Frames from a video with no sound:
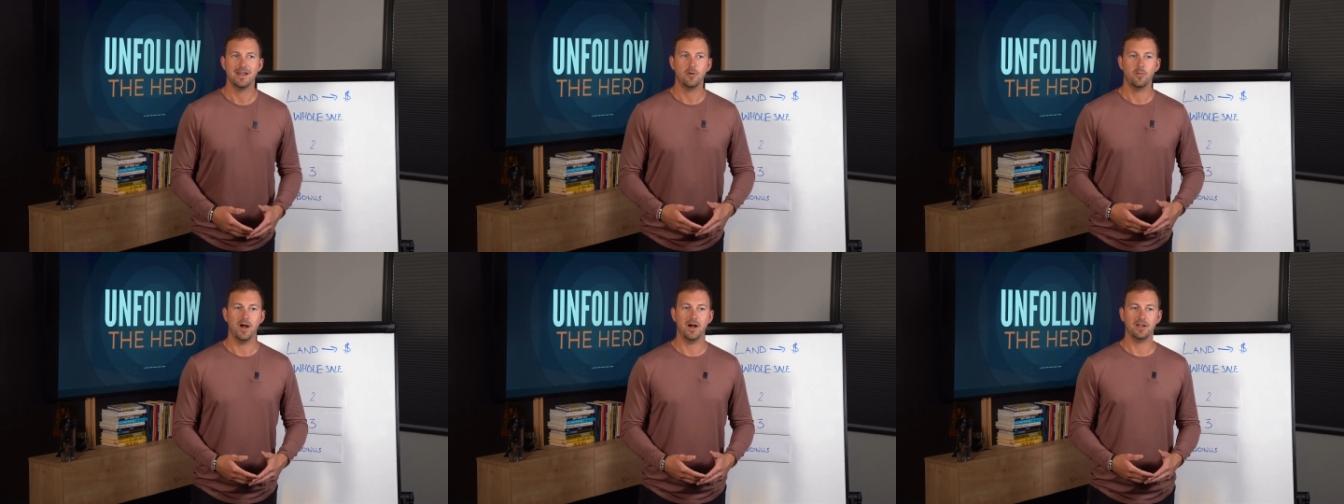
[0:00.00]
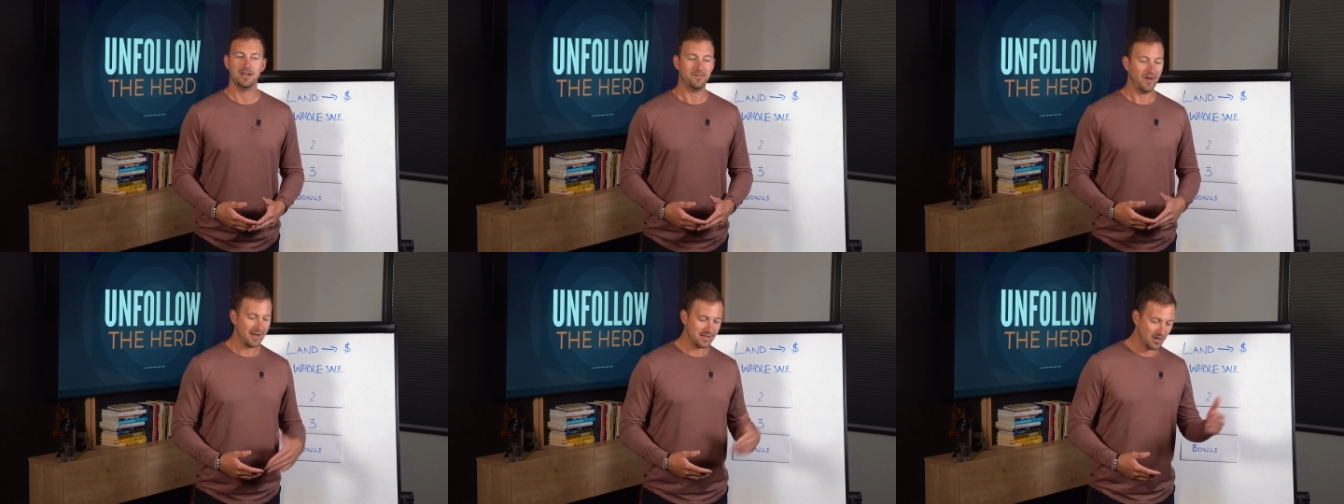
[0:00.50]
Well, if
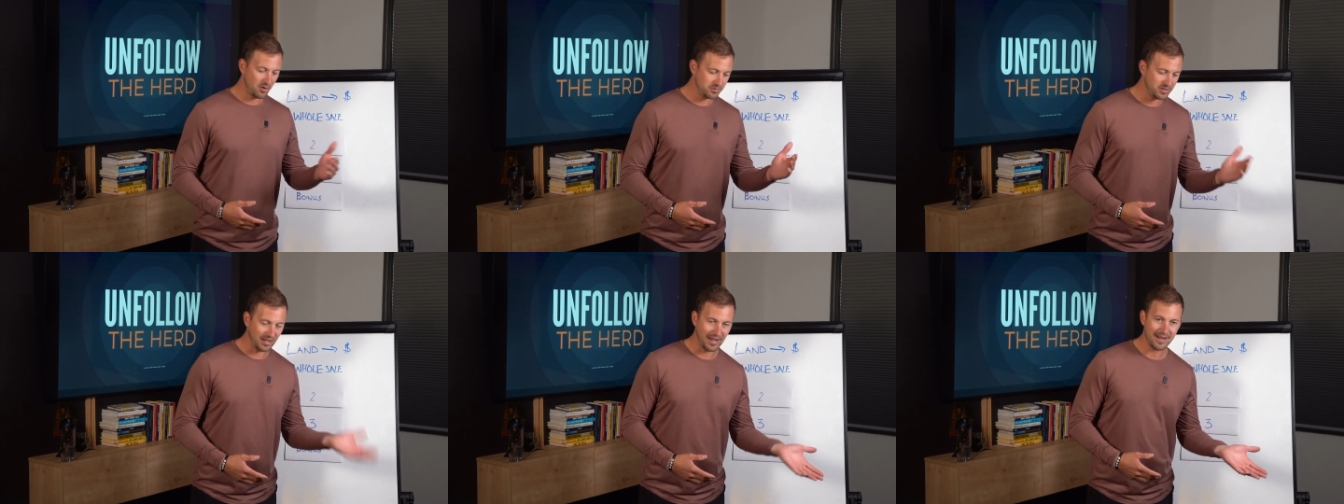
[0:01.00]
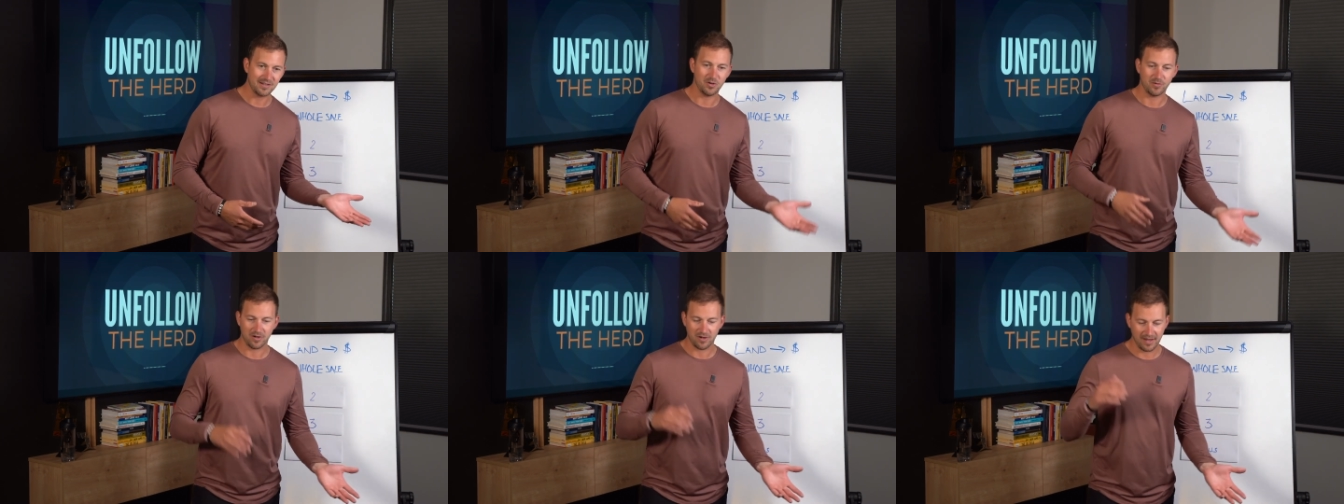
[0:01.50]
I know the
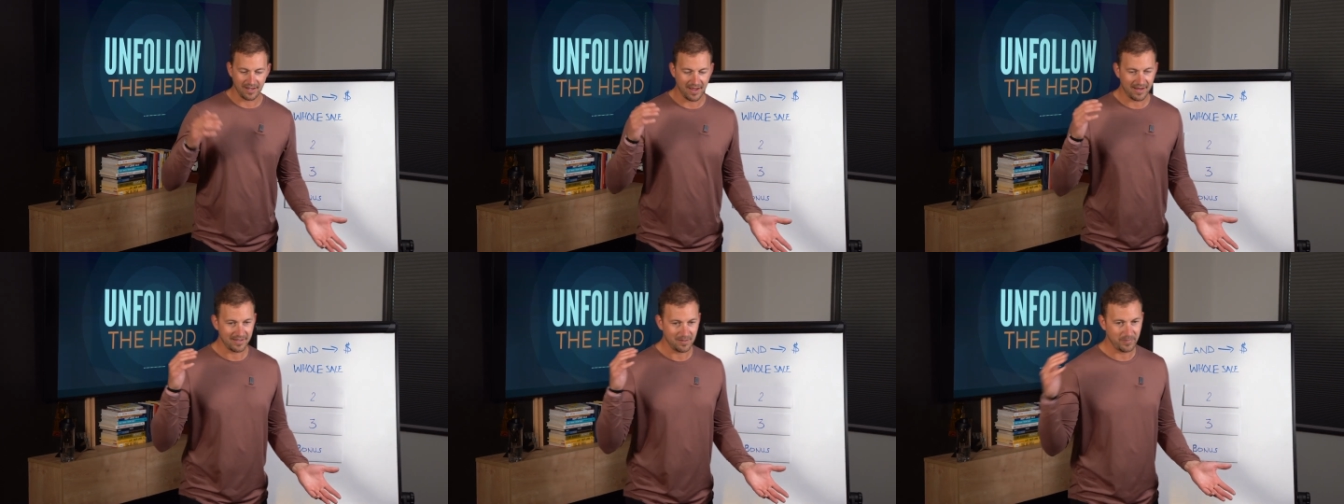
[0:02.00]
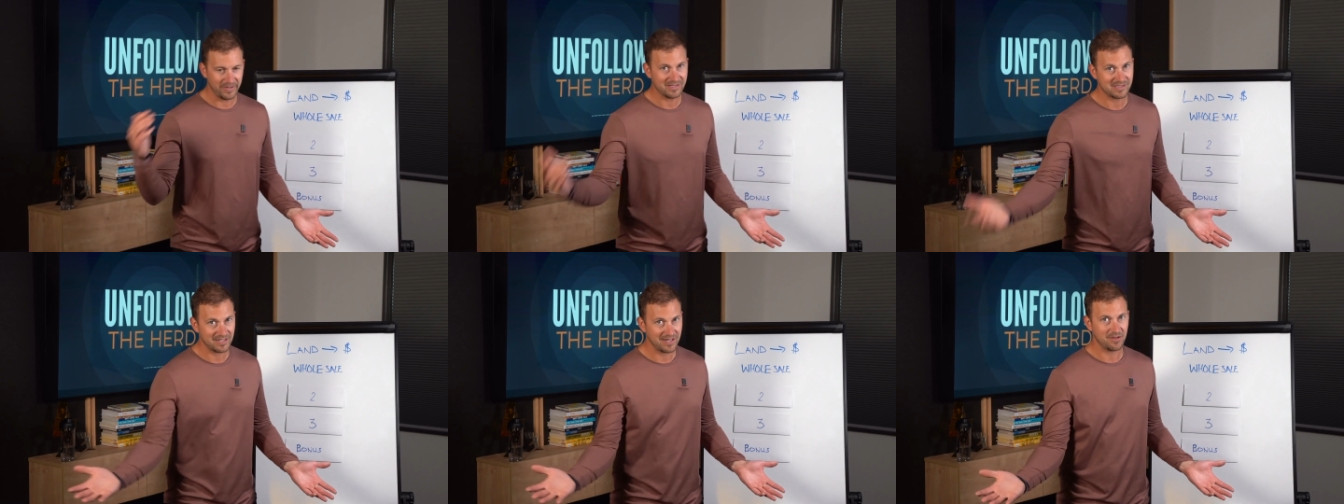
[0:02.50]
landowner and I can piece
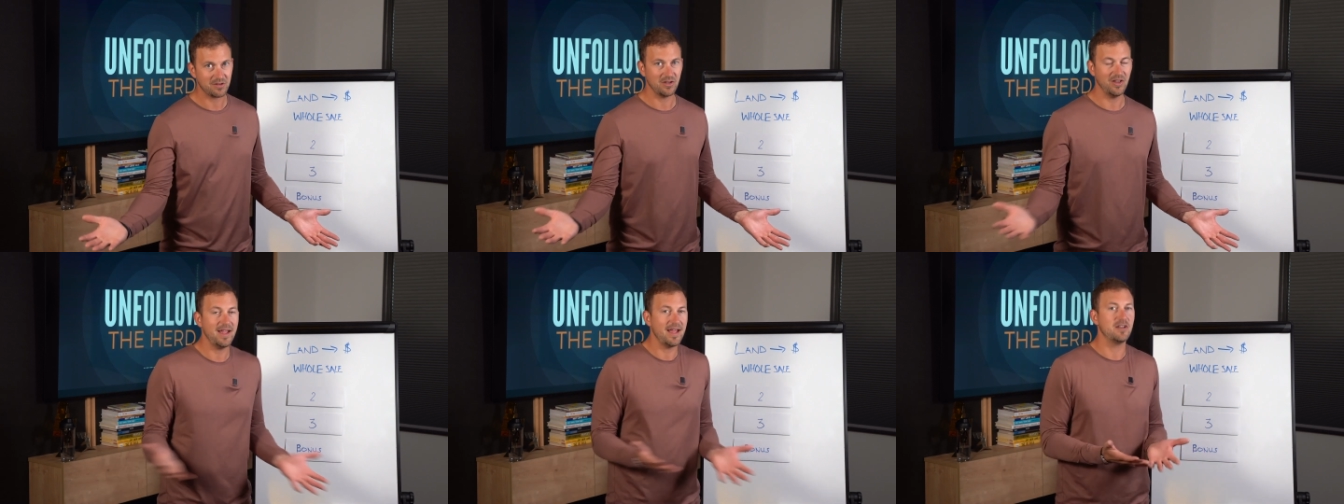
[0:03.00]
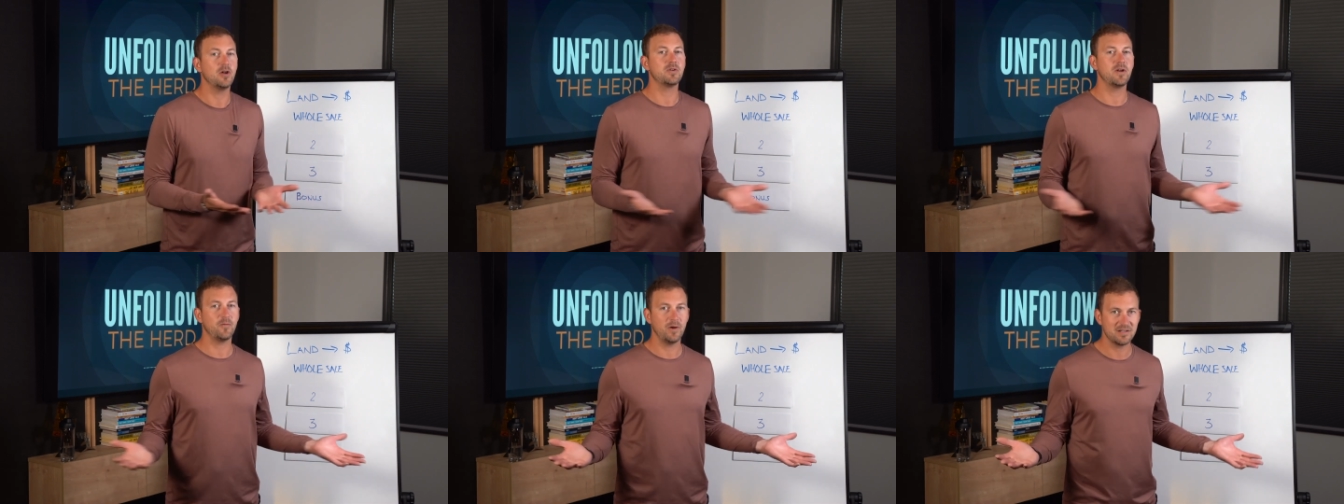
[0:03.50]
together the land, no
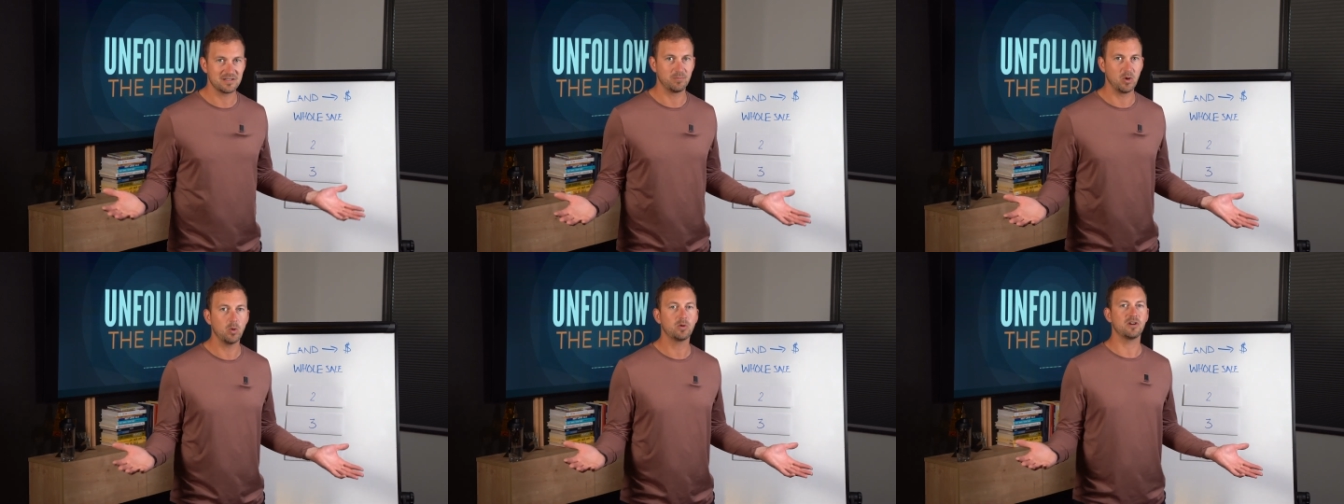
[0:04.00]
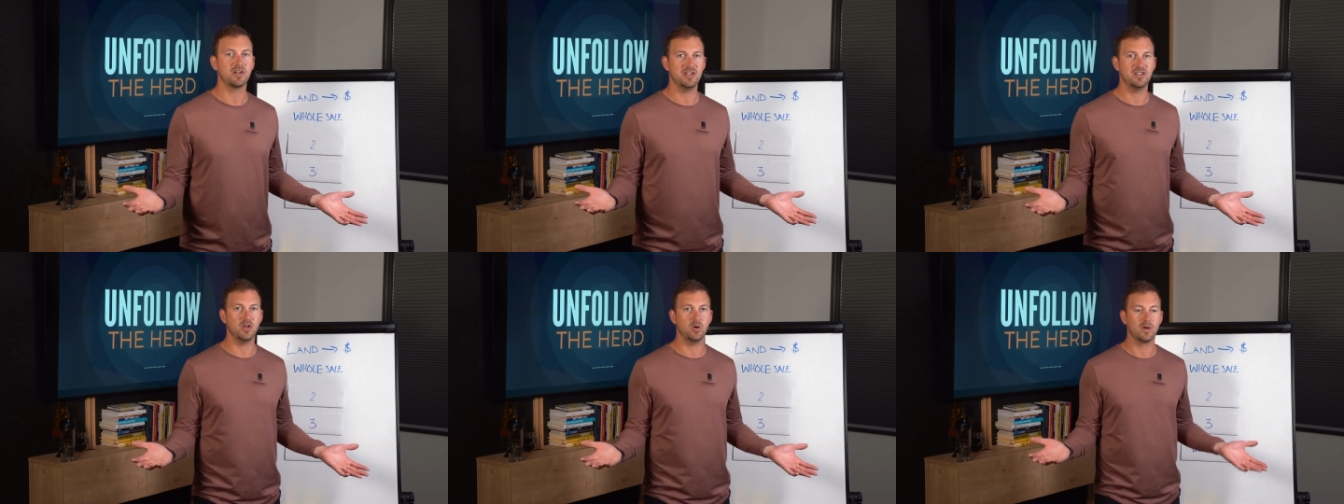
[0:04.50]
different as a broker can
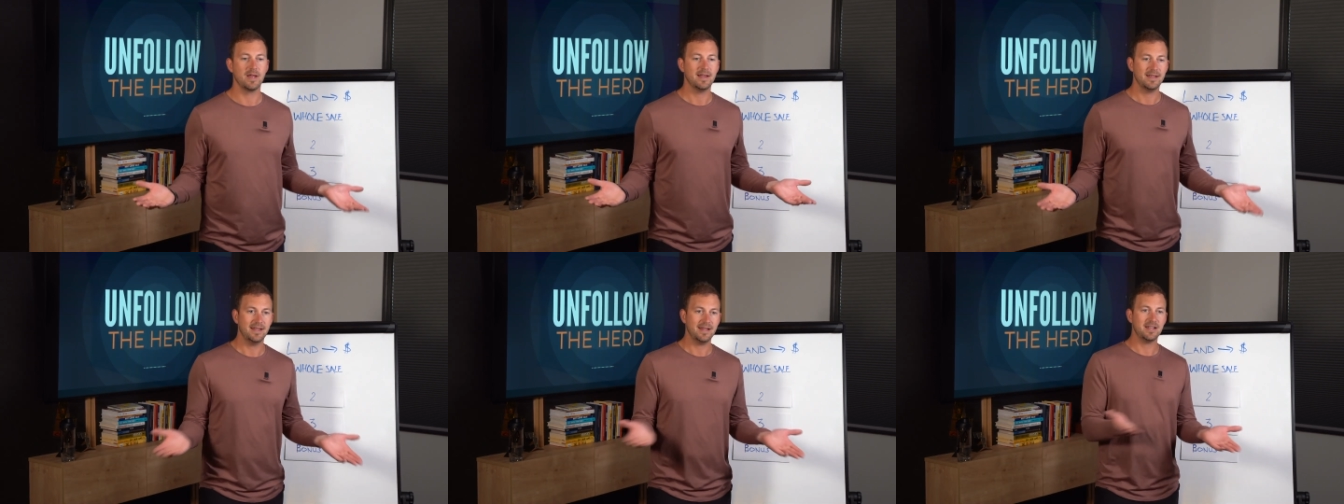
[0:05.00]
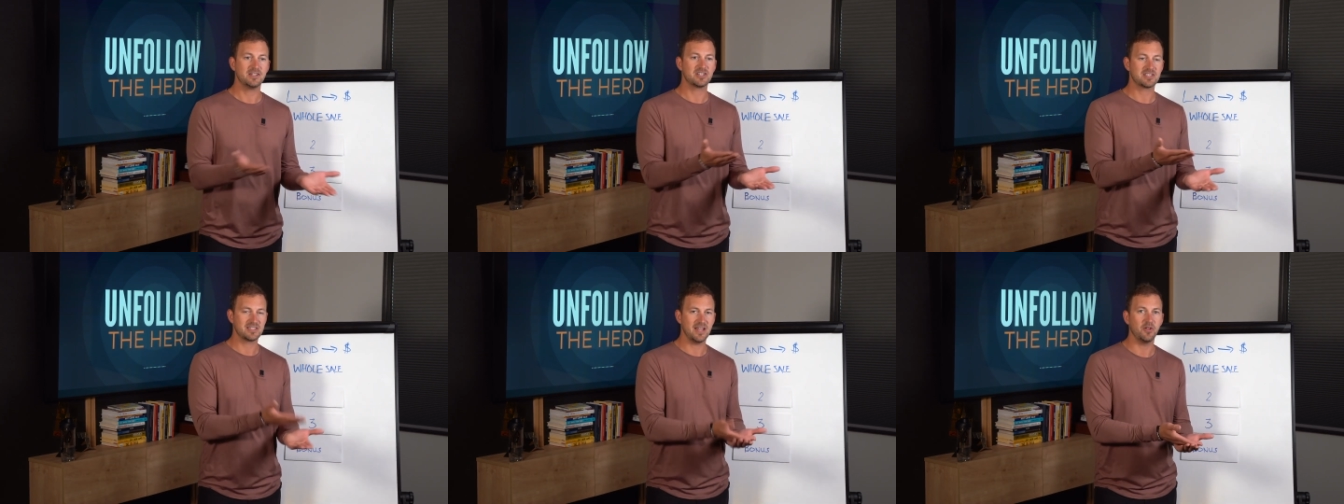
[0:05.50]
do, he can
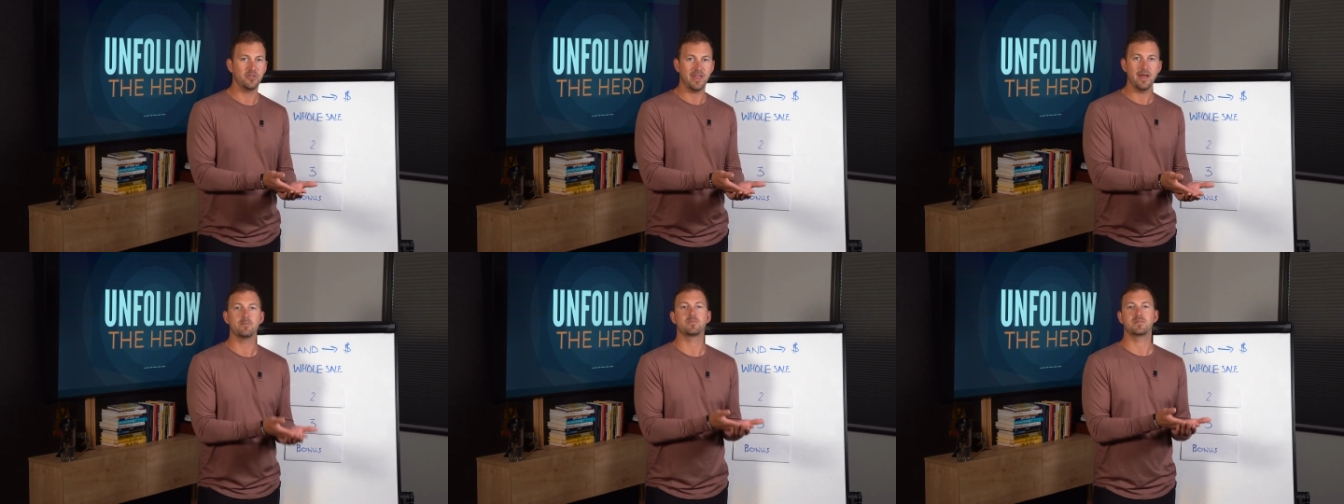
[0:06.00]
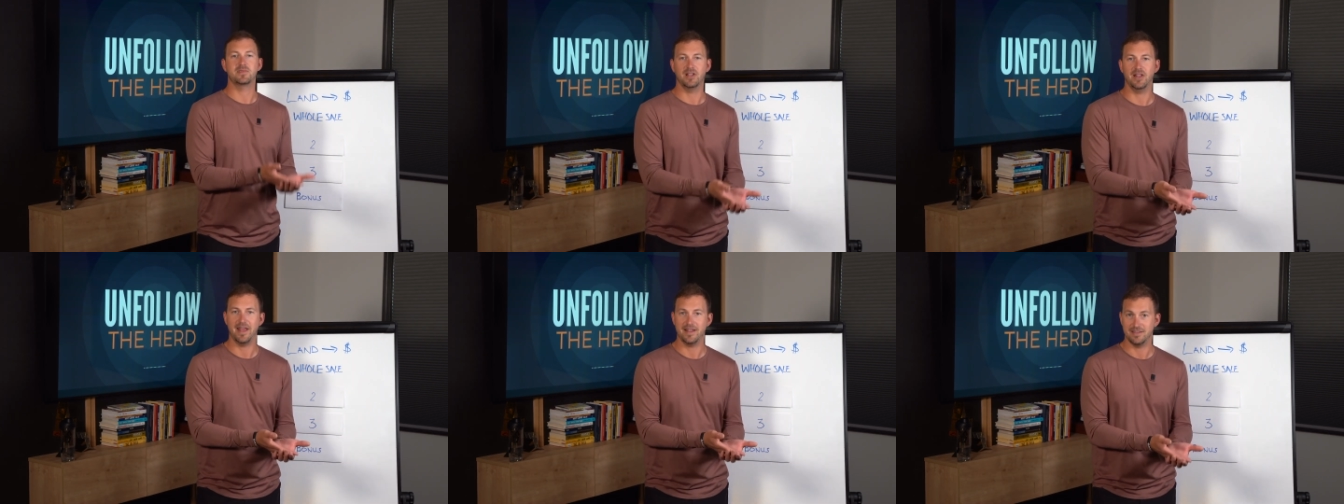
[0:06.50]
just sell them the
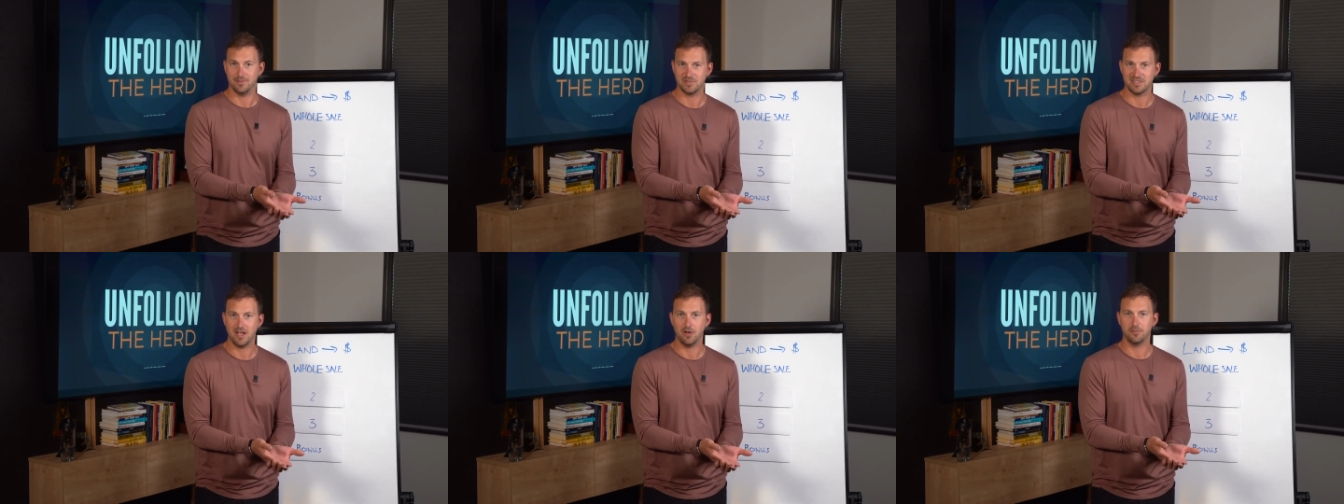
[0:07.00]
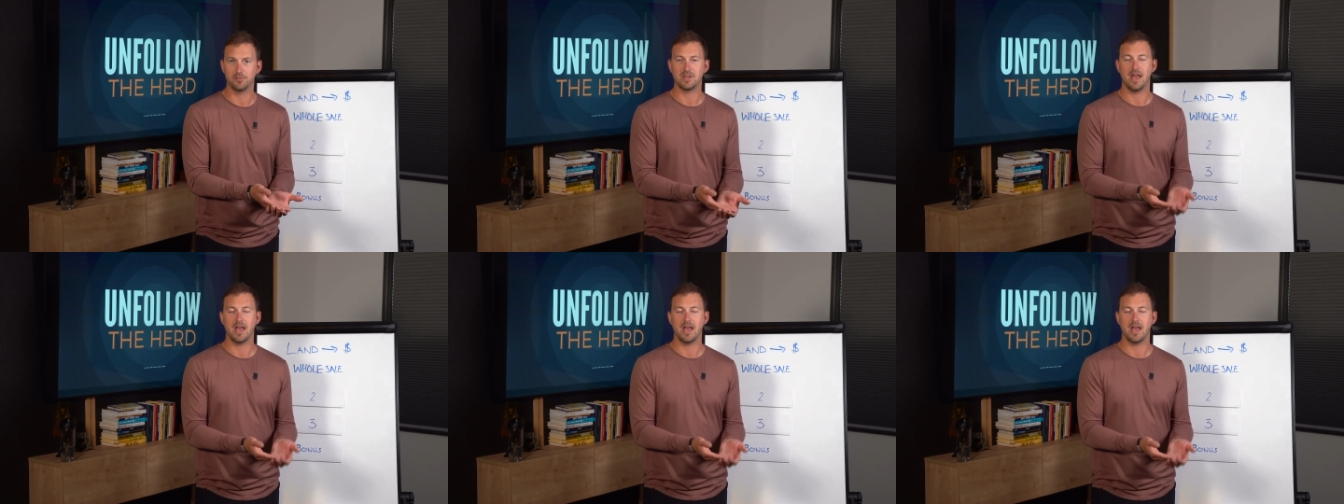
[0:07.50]
land themselves.